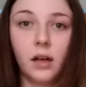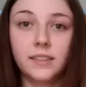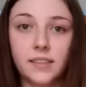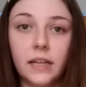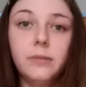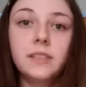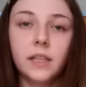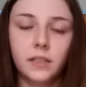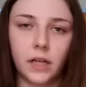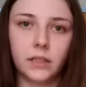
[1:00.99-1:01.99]
A study was
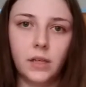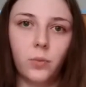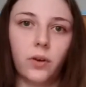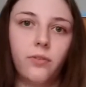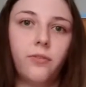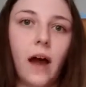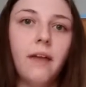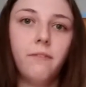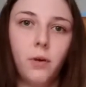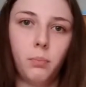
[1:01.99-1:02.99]
conducted where
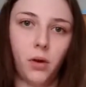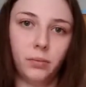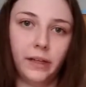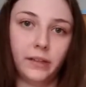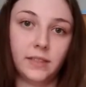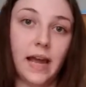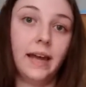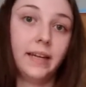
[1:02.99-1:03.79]
5 football players that had a